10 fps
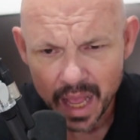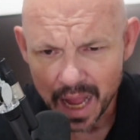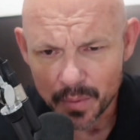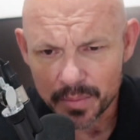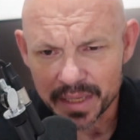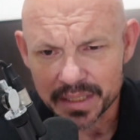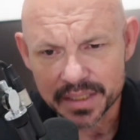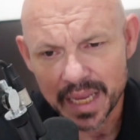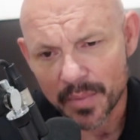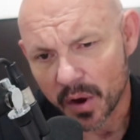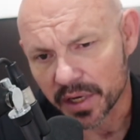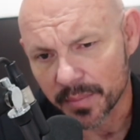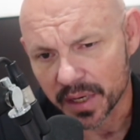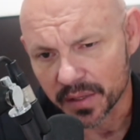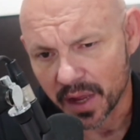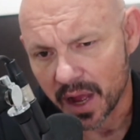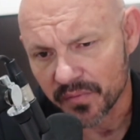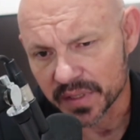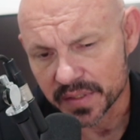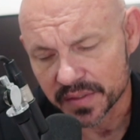I would make the same argument on the
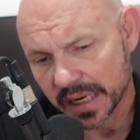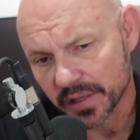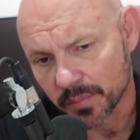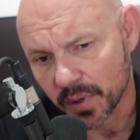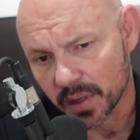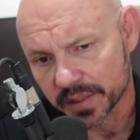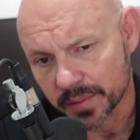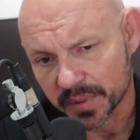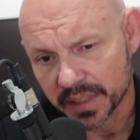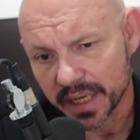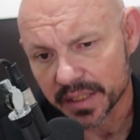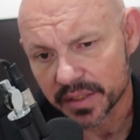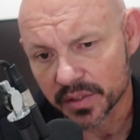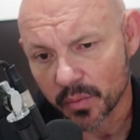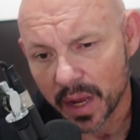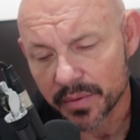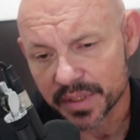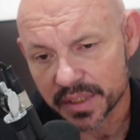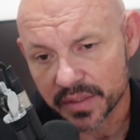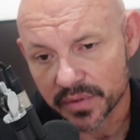offensive side of the ball as it pertains to the wide
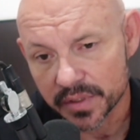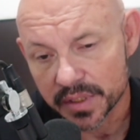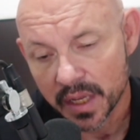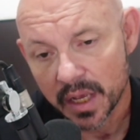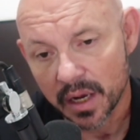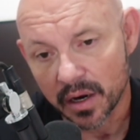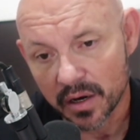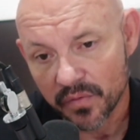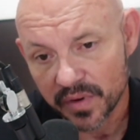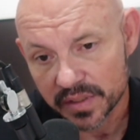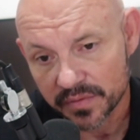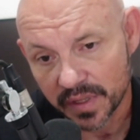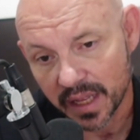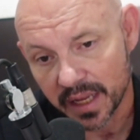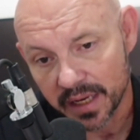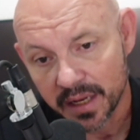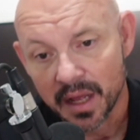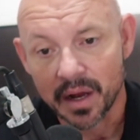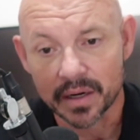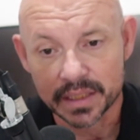receivers, our offensive line,
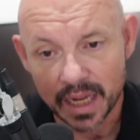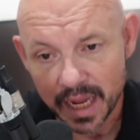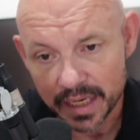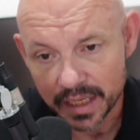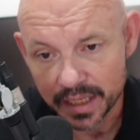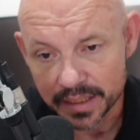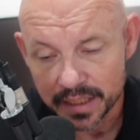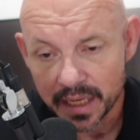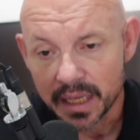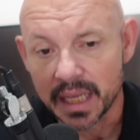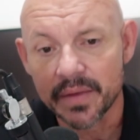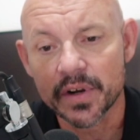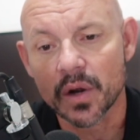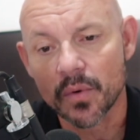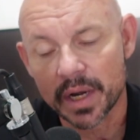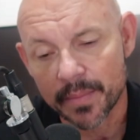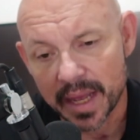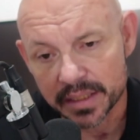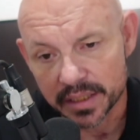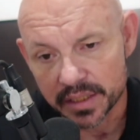our tight ends, even our running
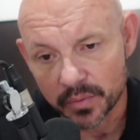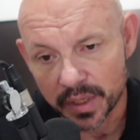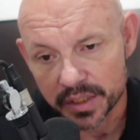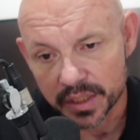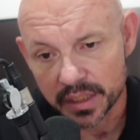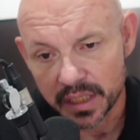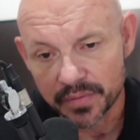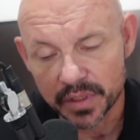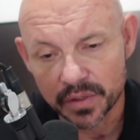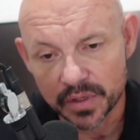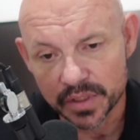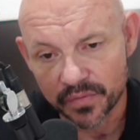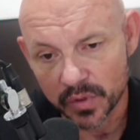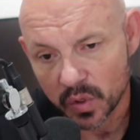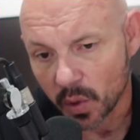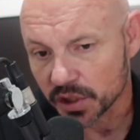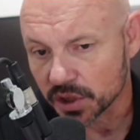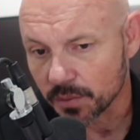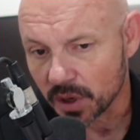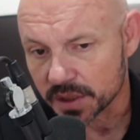back situation. Even though there's a few
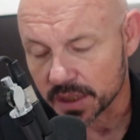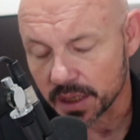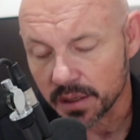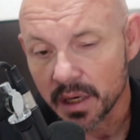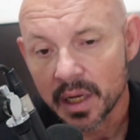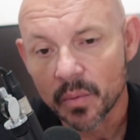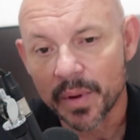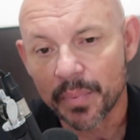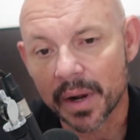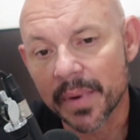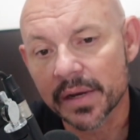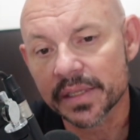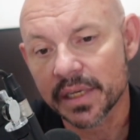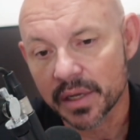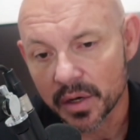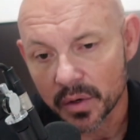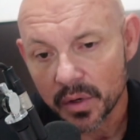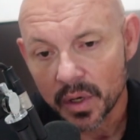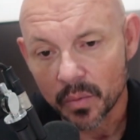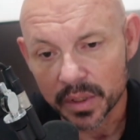question marks there, we primarily know
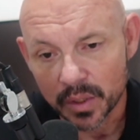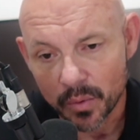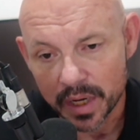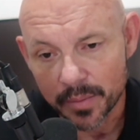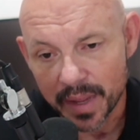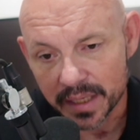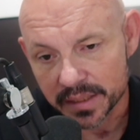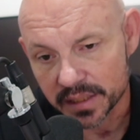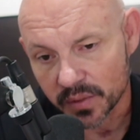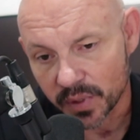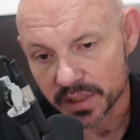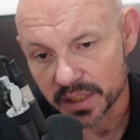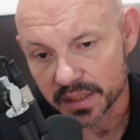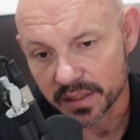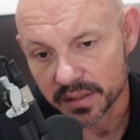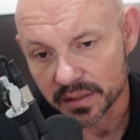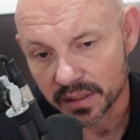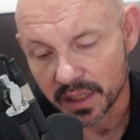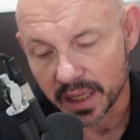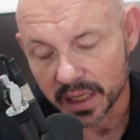what the running back situation is going to look
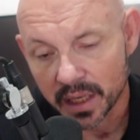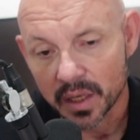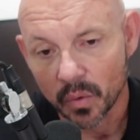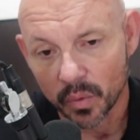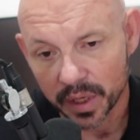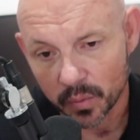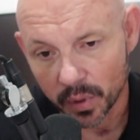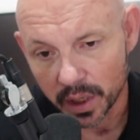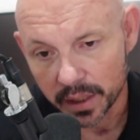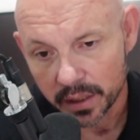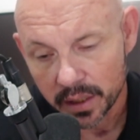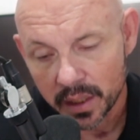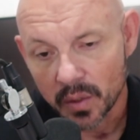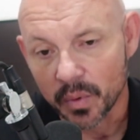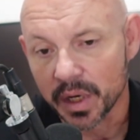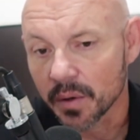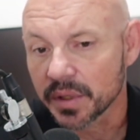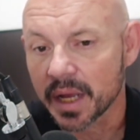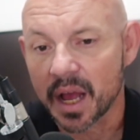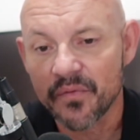like week 1. We know what
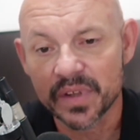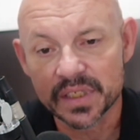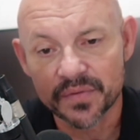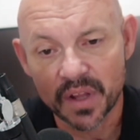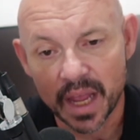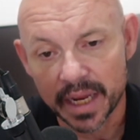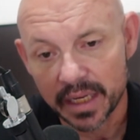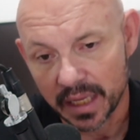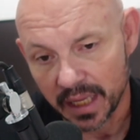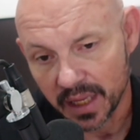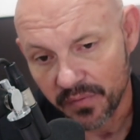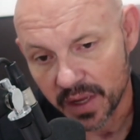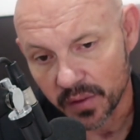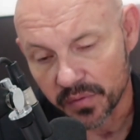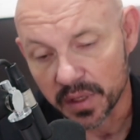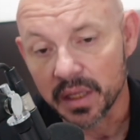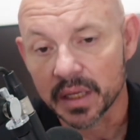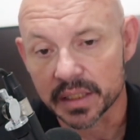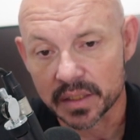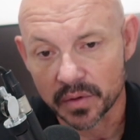the offensive line, if healthy,
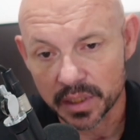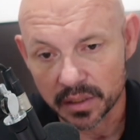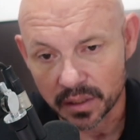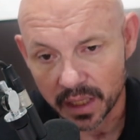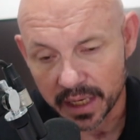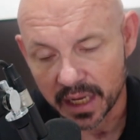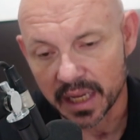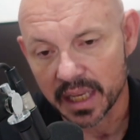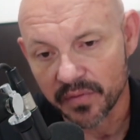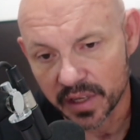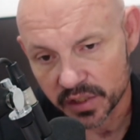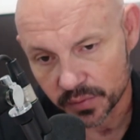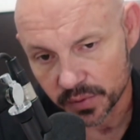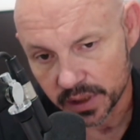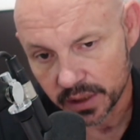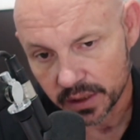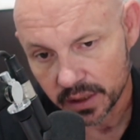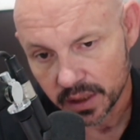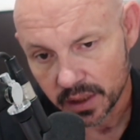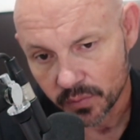is going to look like eventually,
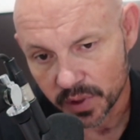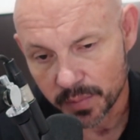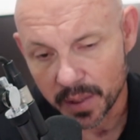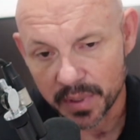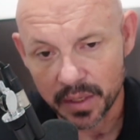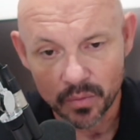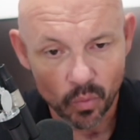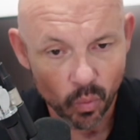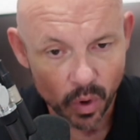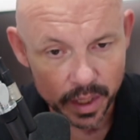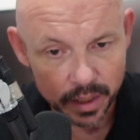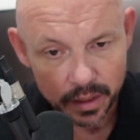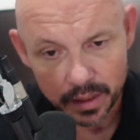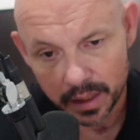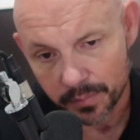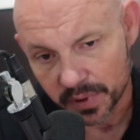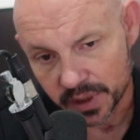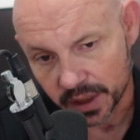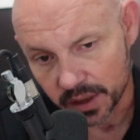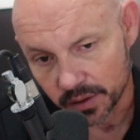with maybe one in
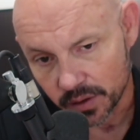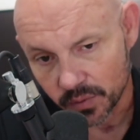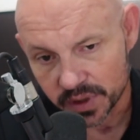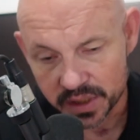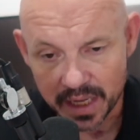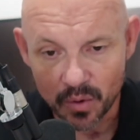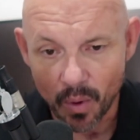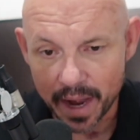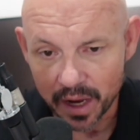particular, which is that right